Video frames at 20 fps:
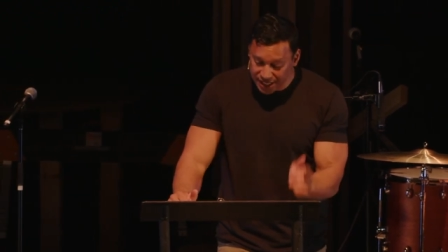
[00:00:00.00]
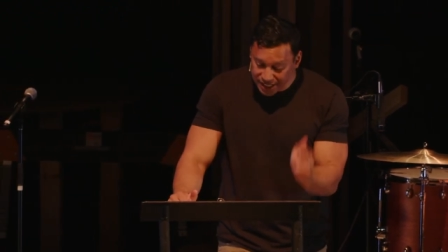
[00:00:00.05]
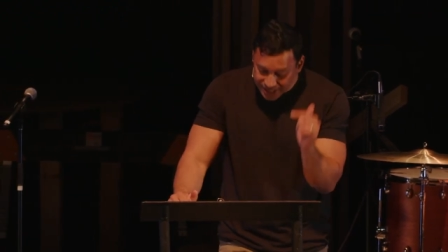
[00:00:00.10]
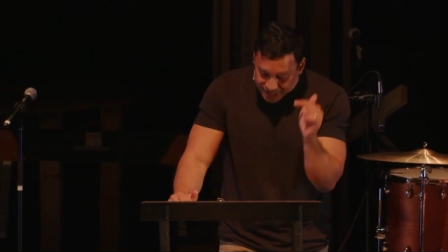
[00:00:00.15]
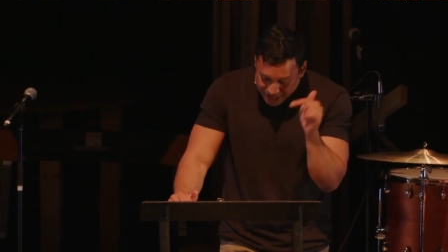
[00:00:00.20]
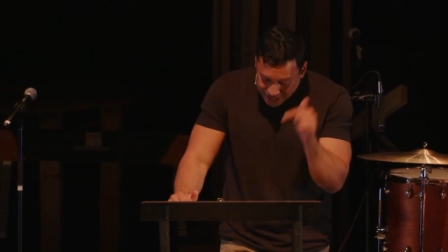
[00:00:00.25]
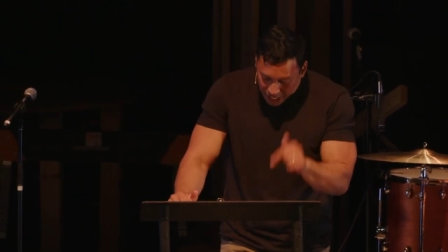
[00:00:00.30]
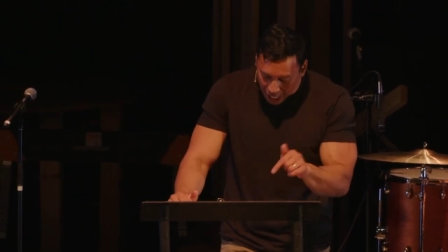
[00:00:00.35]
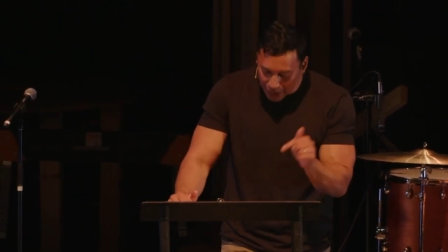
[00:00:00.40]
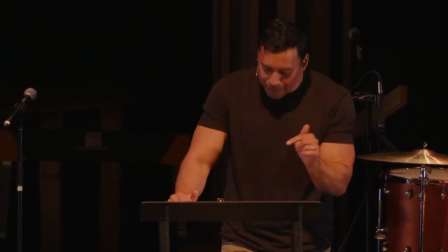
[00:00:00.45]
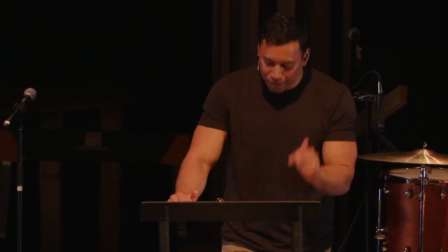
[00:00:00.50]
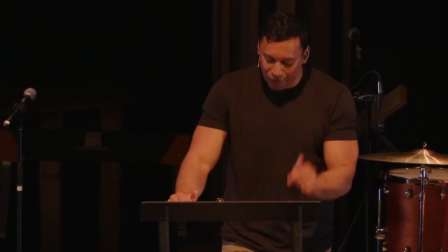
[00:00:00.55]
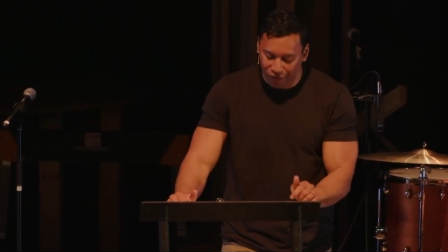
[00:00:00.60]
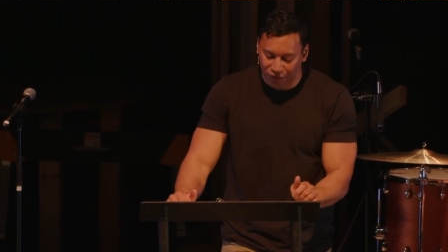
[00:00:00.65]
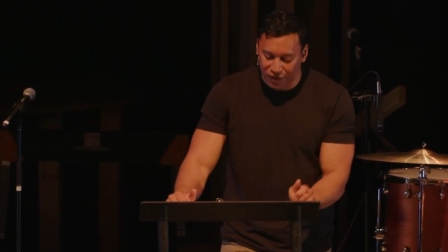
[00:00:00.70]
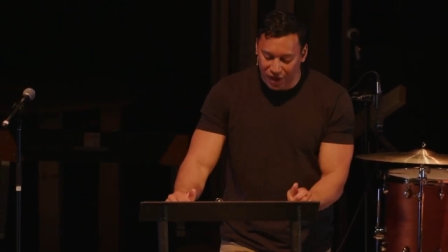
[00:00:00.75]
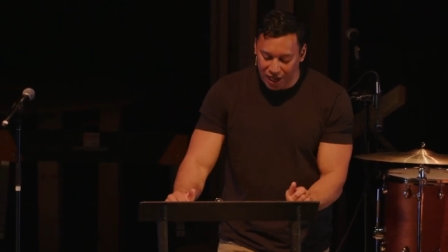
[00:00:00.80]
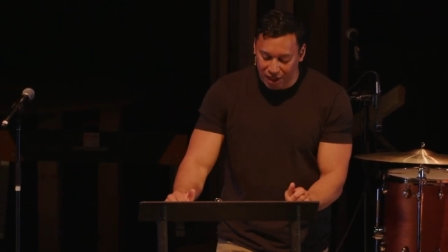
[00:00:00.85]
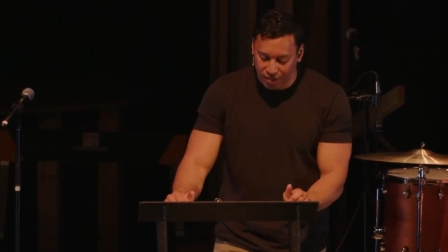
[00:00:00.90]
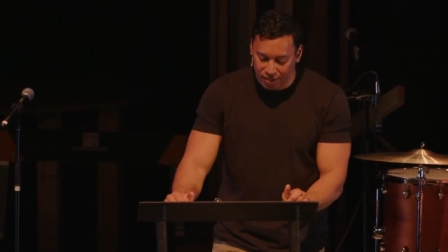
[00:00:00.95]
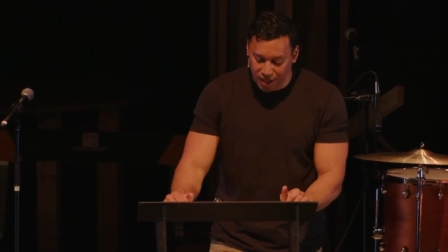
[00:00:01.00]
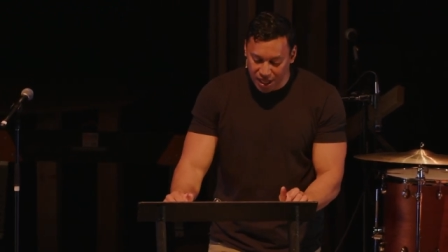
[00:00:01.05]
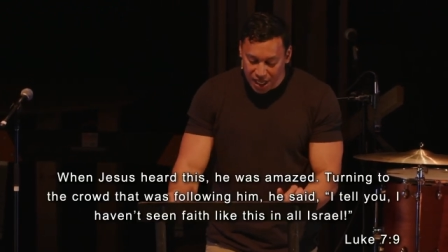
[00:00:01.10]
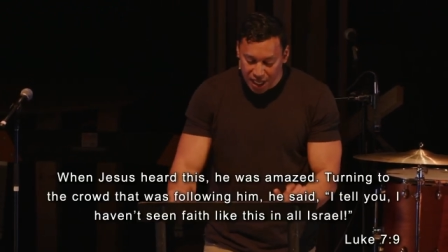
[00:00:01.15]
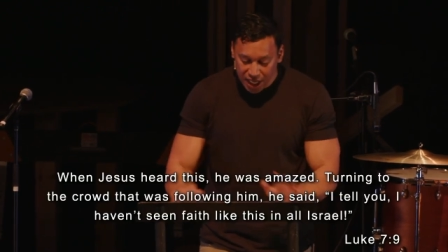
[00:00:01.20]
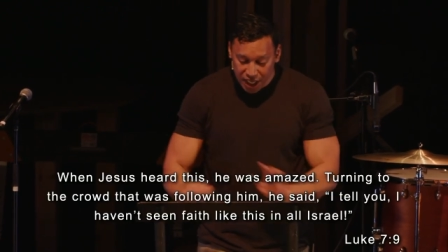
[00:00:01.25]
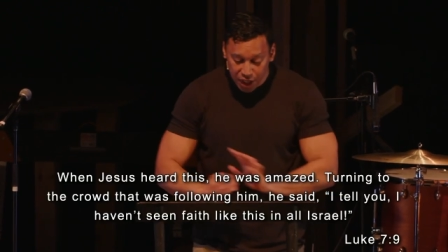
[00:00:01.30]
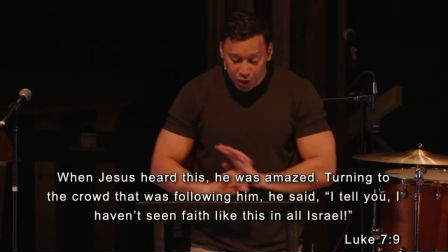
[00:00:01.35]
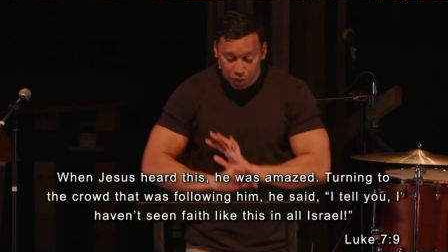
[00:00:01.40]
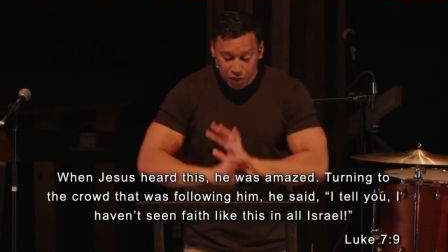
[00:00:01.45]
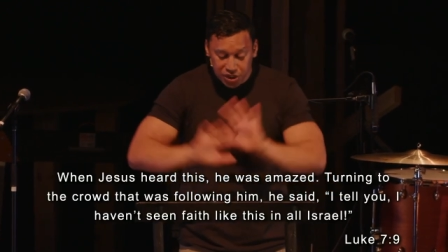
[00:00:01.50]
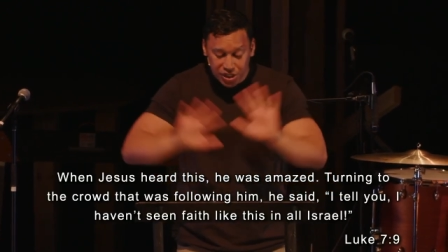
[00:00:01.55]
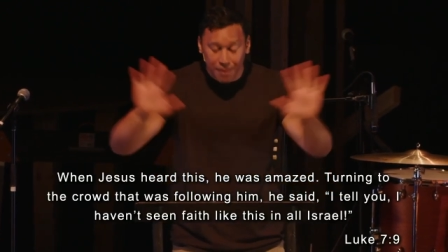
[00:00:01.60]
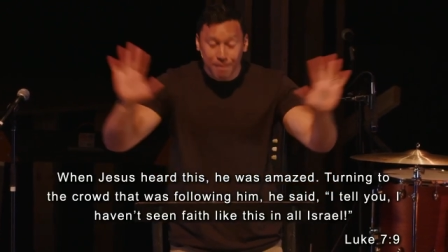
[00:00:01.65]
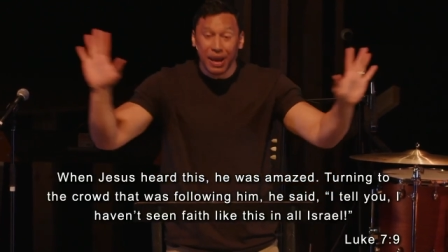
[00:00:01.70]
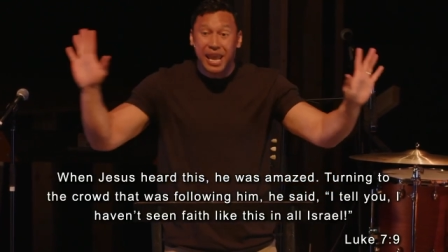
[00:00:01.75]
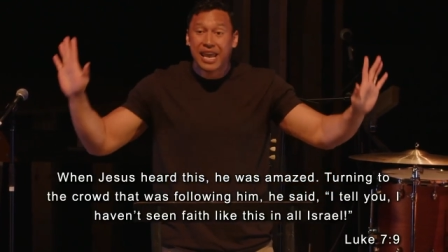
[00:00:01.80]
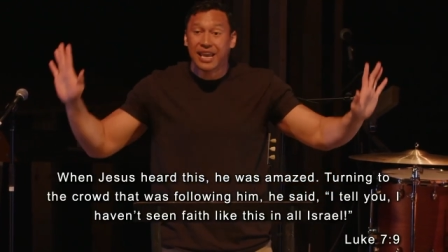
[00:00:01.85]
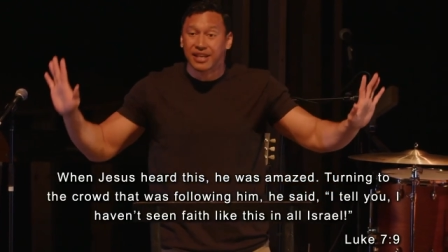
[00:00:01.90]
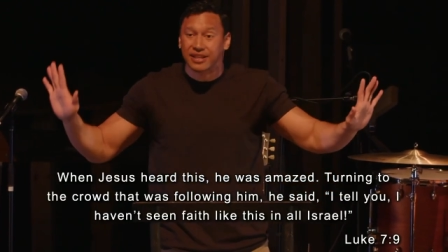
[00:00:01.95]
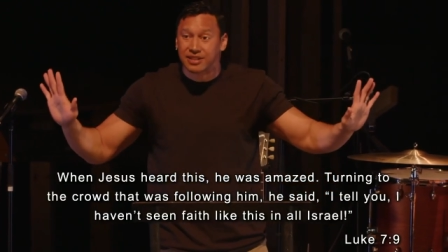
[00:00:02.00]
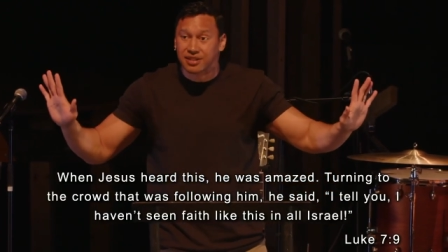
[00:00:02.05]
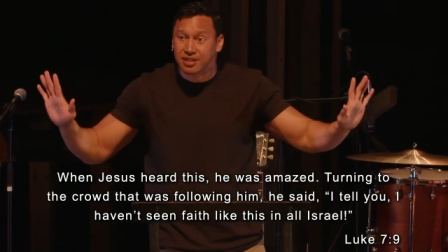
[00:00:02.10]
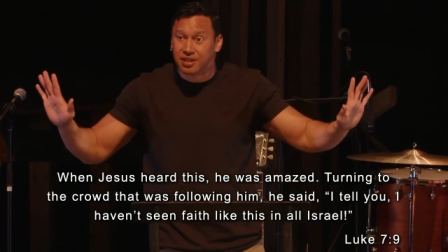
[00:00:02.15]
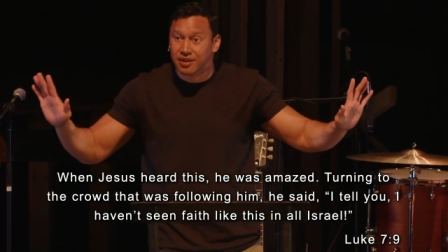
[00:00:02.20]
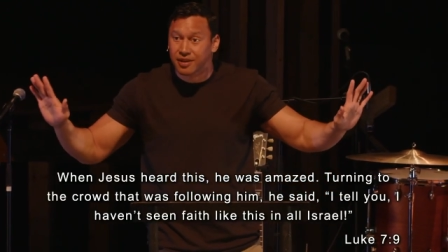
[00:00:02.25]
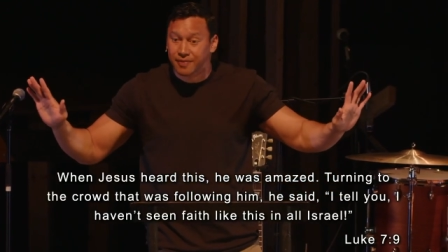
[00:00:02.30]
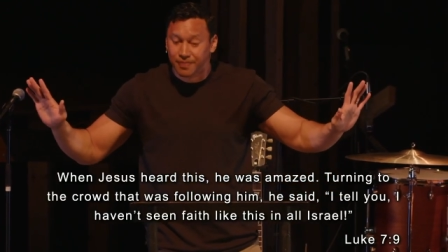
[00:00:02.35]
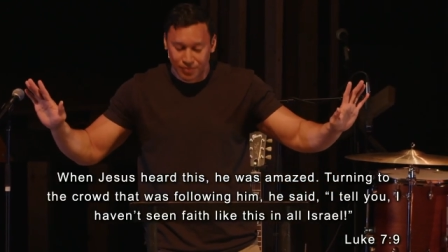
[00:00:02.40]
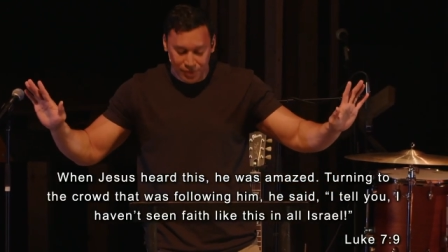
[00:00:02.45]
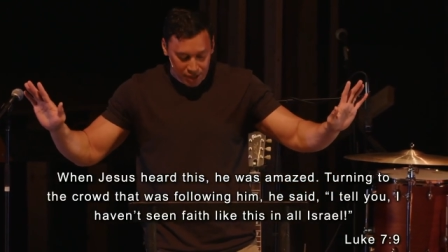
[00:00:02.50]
this type of faith, he was amazed.